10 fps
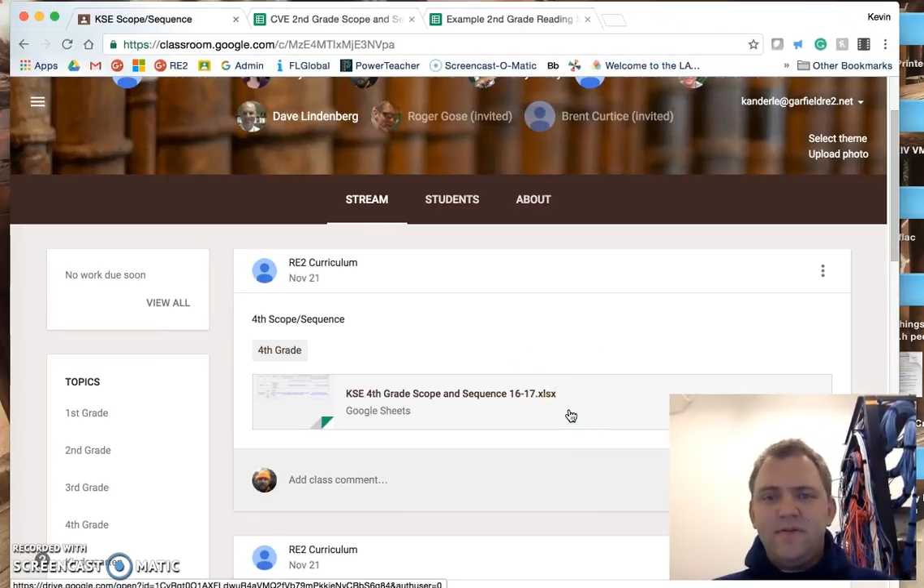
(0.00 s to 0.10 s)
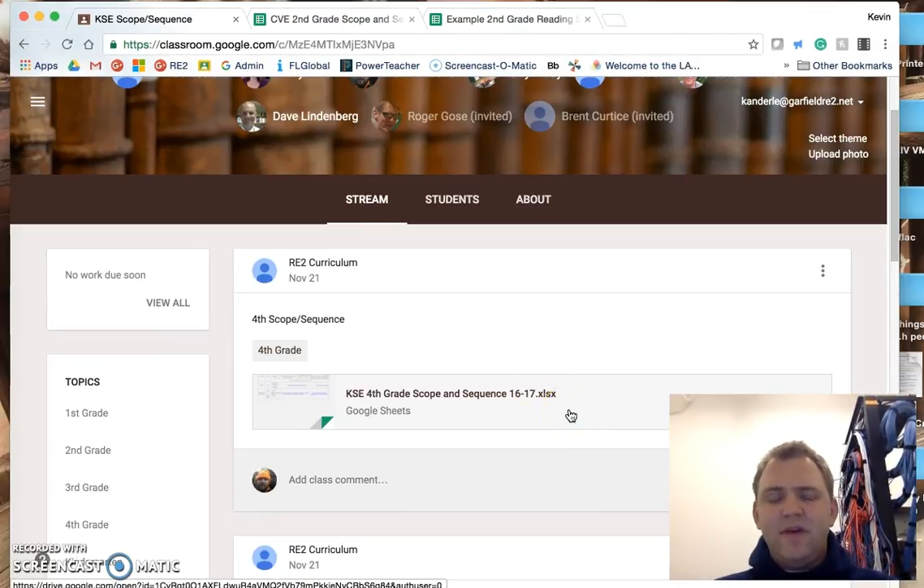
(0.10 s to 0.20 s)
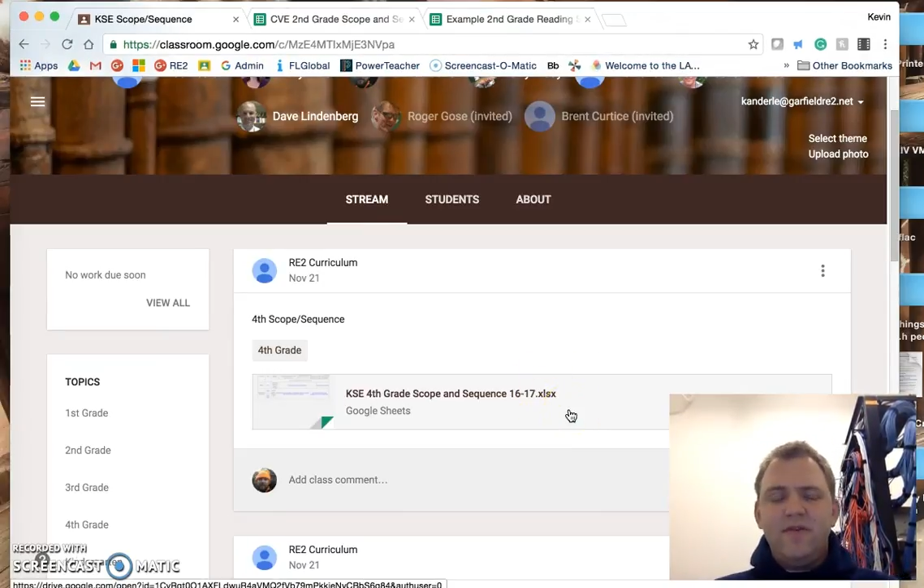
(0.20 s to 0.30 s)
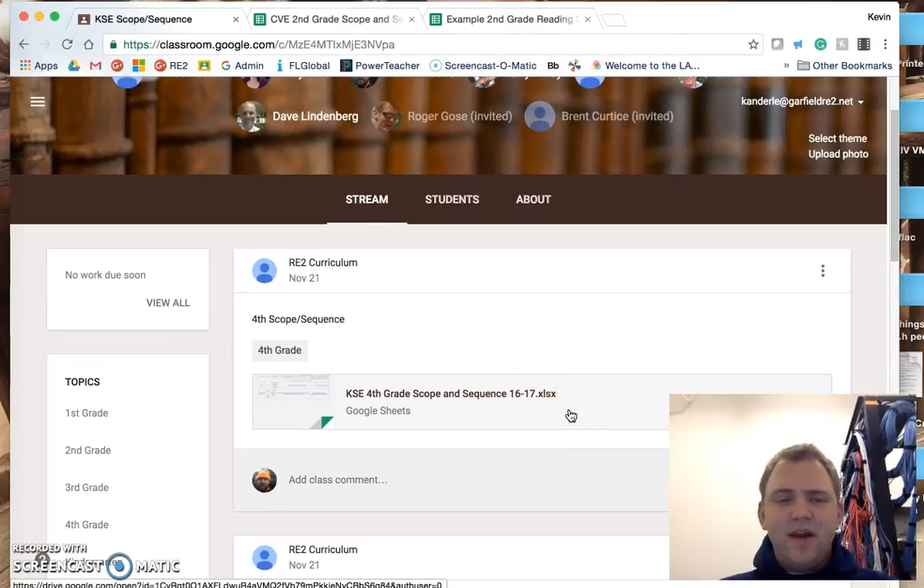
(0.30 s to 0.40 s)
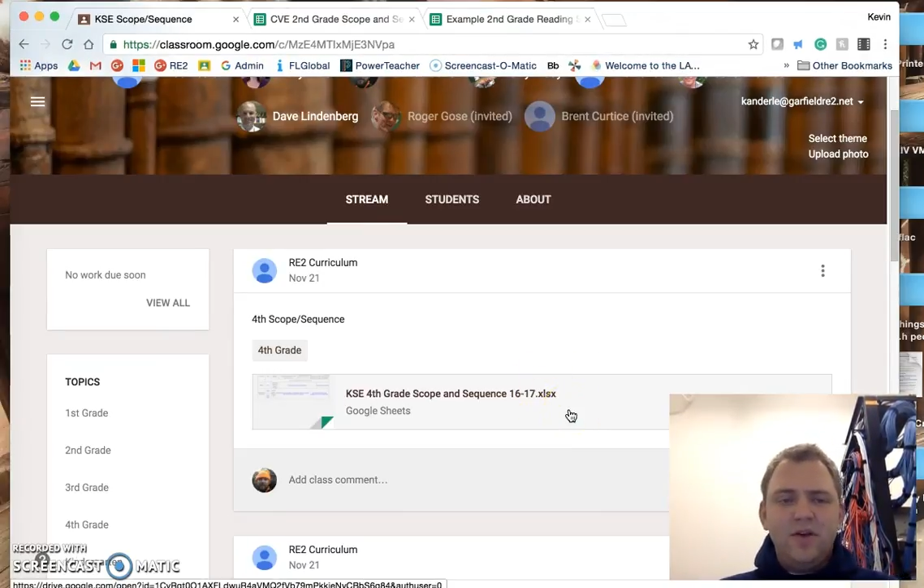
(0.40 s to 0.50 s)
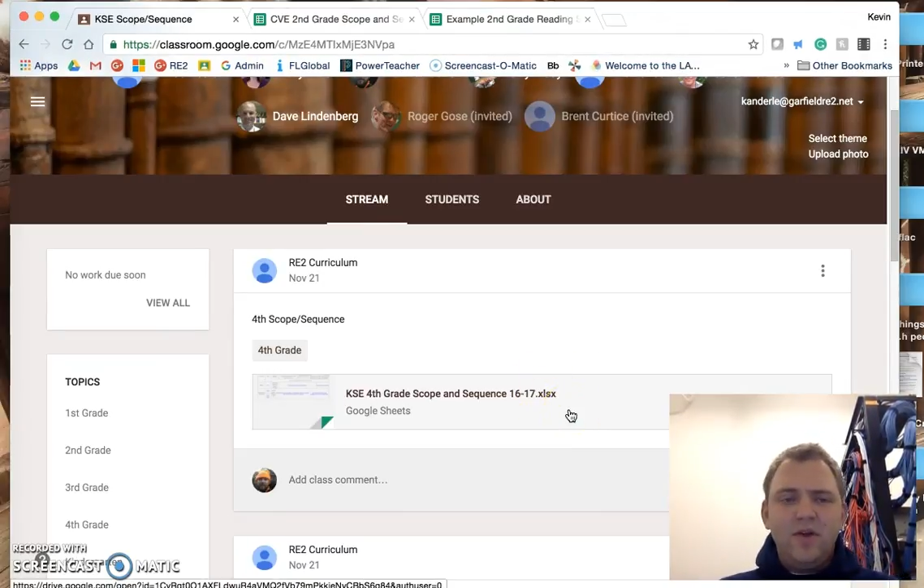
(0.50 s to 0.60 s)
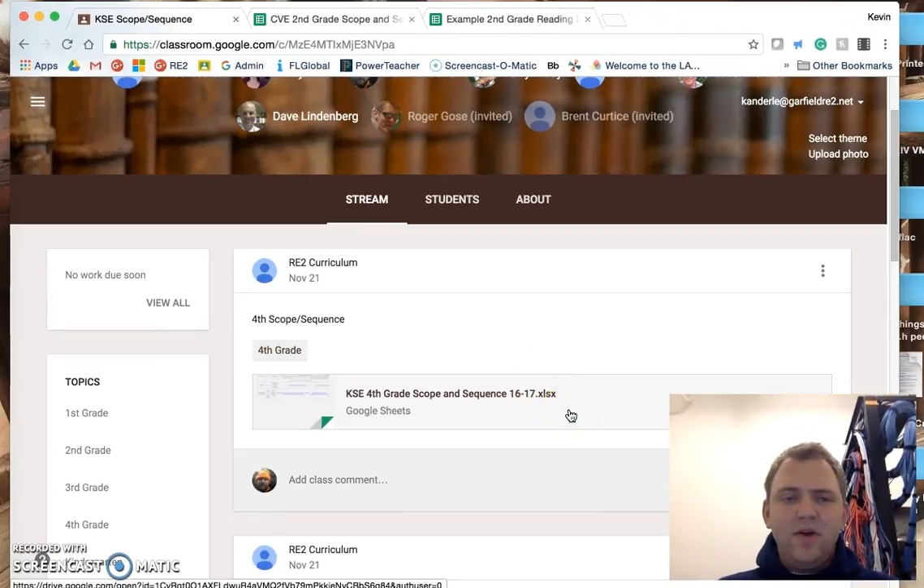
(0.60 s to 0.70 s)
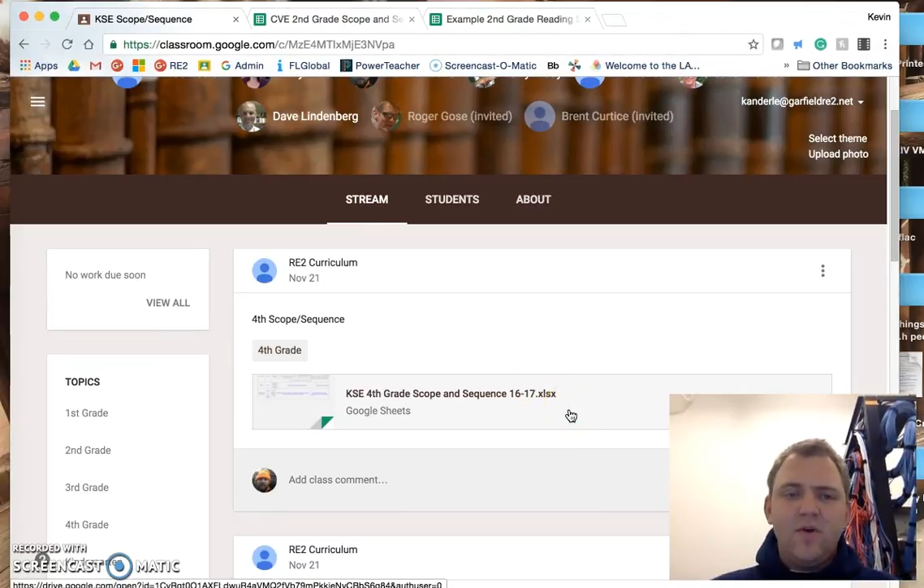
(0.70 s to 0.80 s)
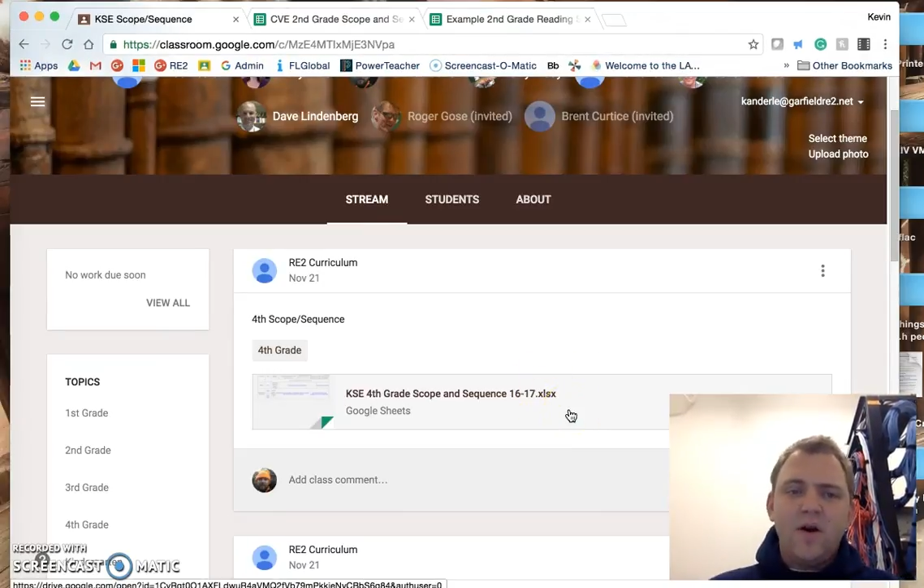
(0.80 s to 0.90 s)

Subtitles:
Kevin Anderle,